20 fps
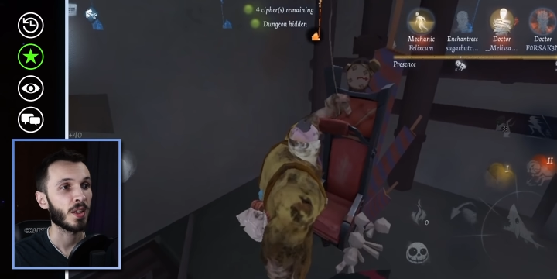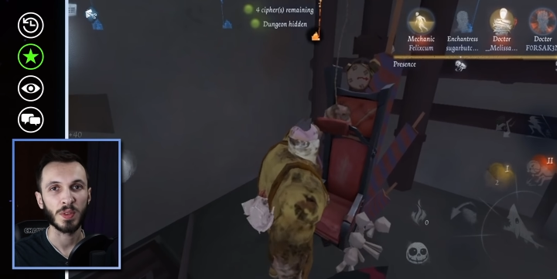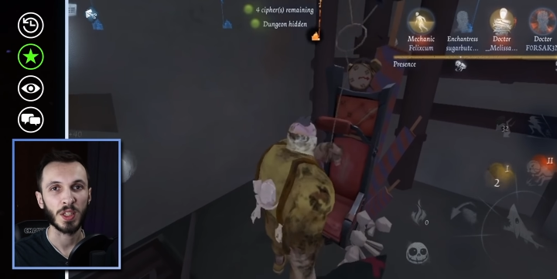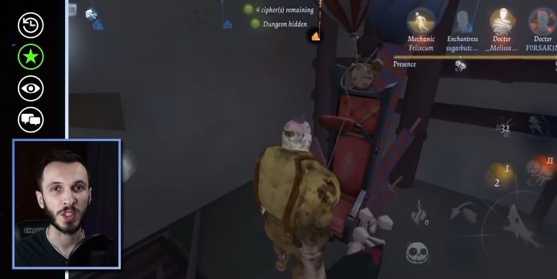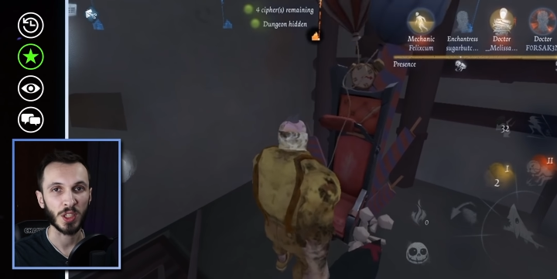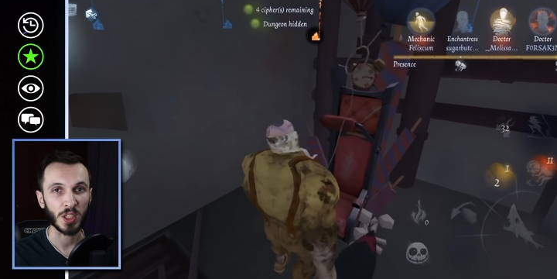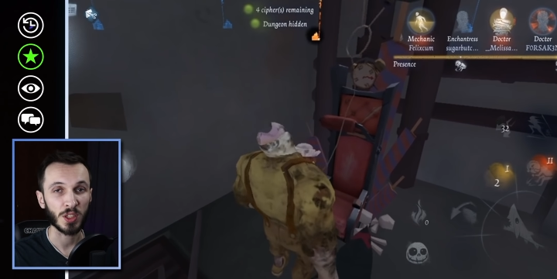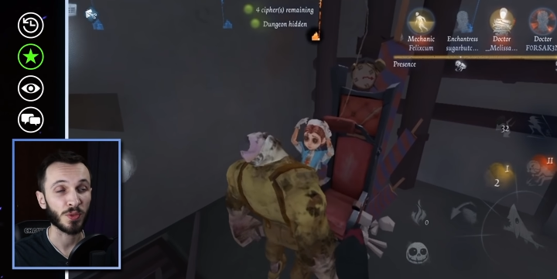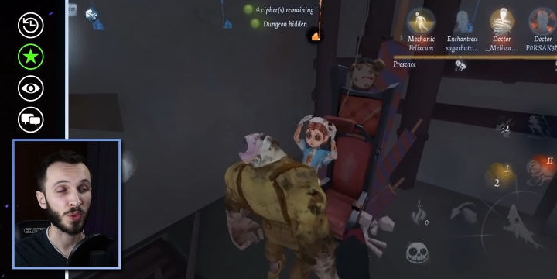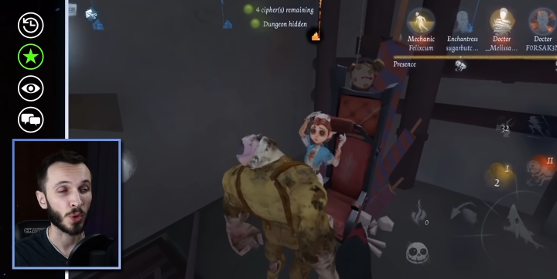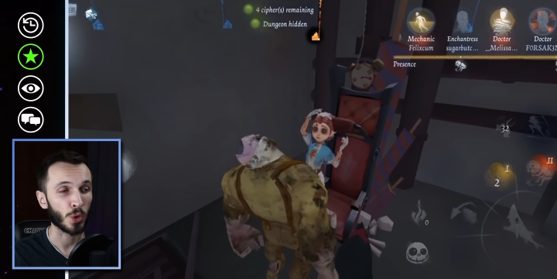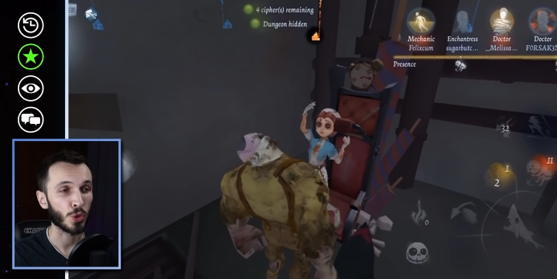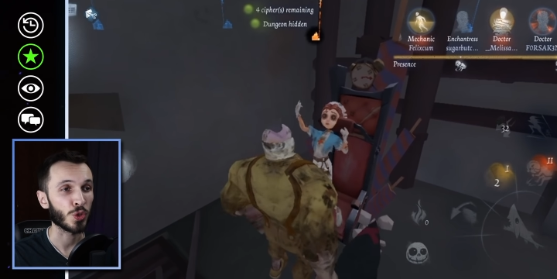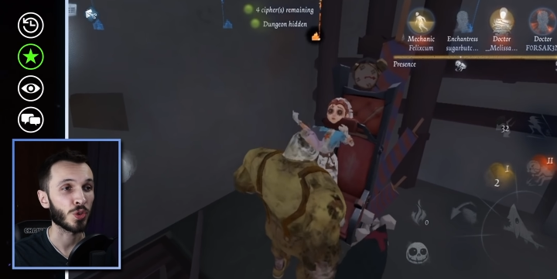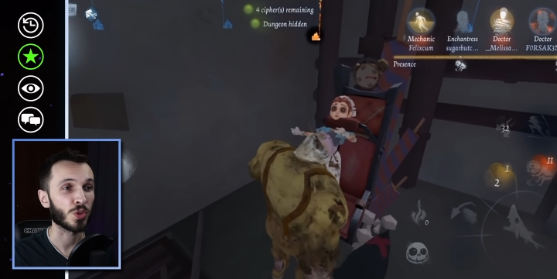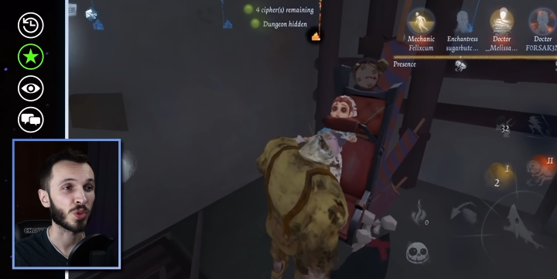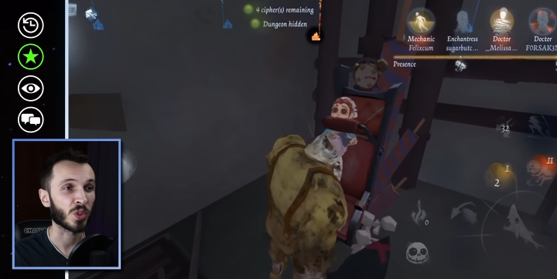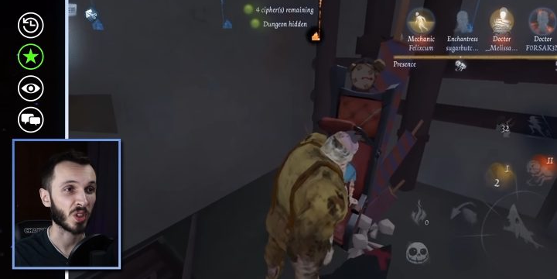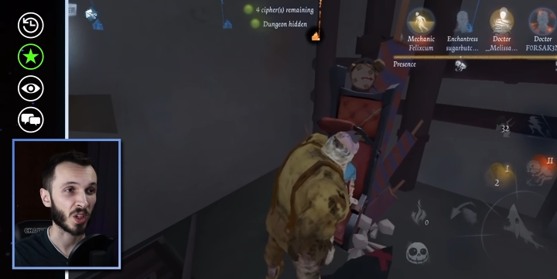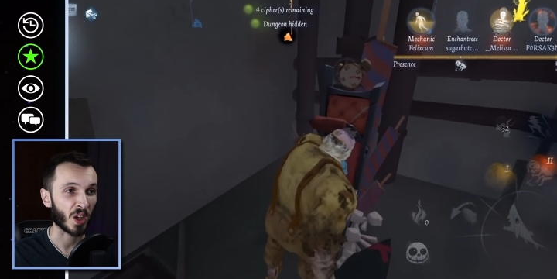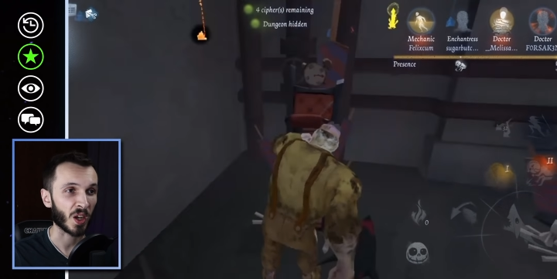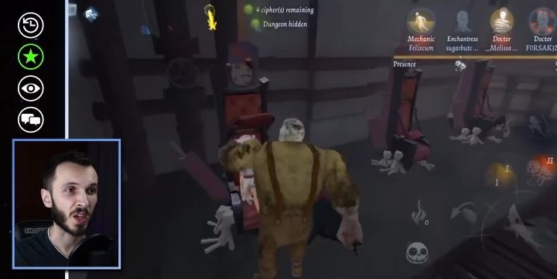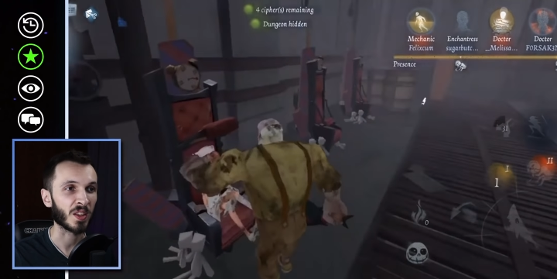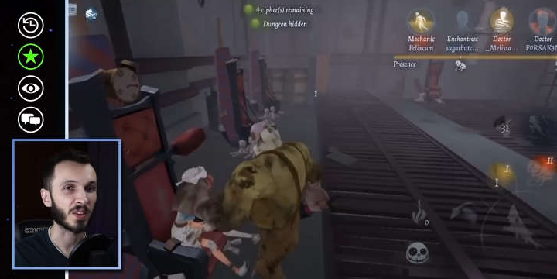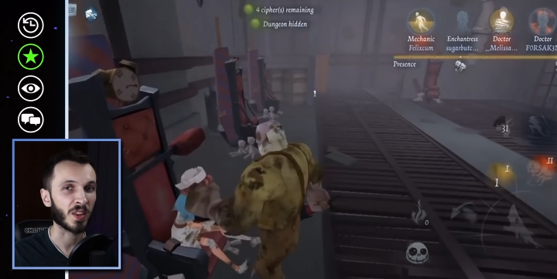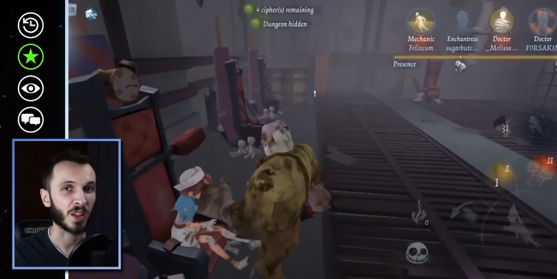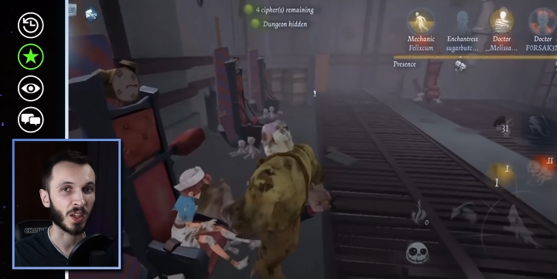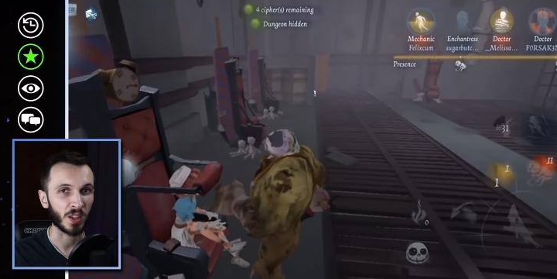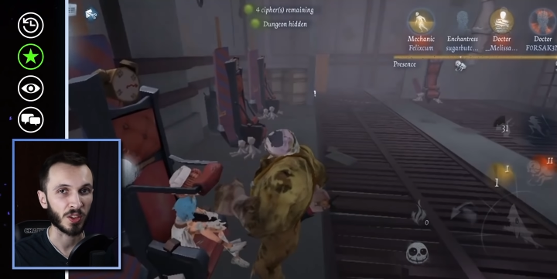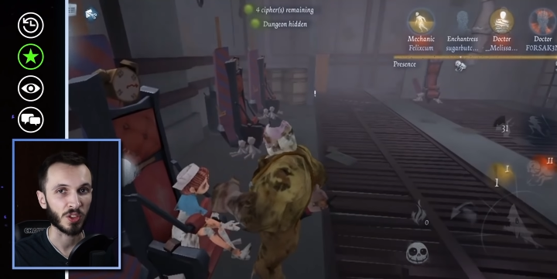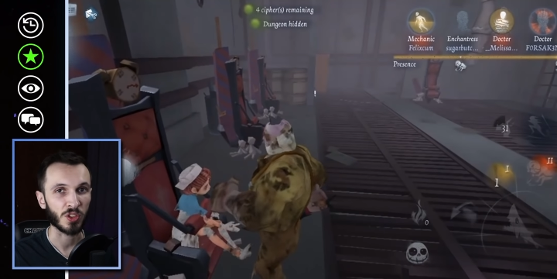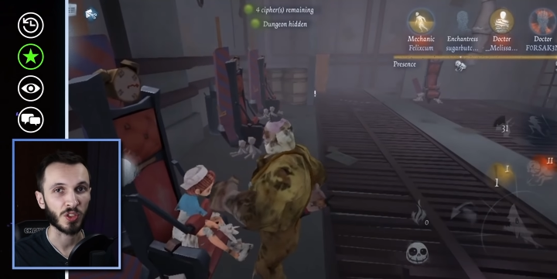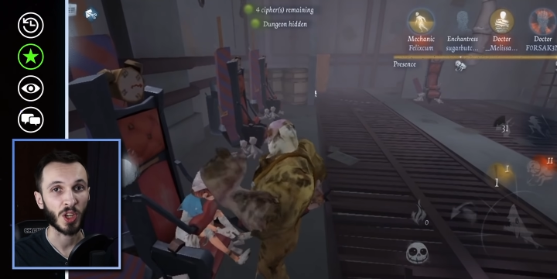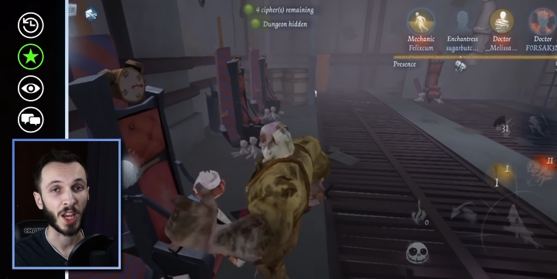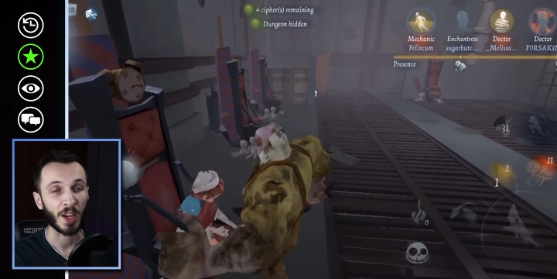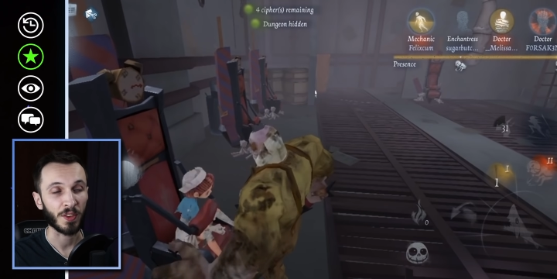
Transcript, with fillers: It does force you to kite the hunter